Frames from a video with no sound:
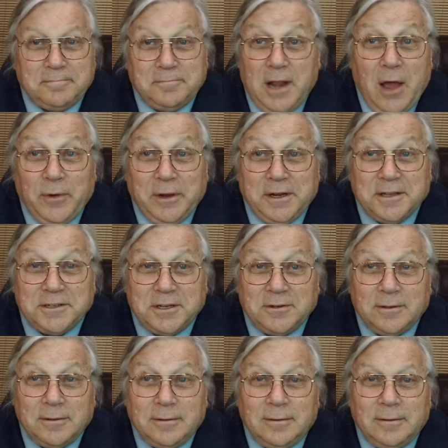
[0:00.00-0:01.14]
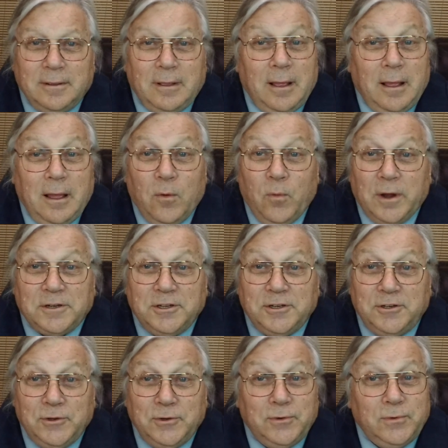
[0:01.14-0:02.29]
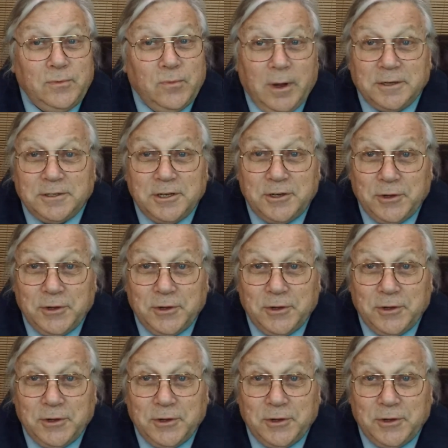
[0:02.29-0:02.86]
Now he doesn't. What to do, what to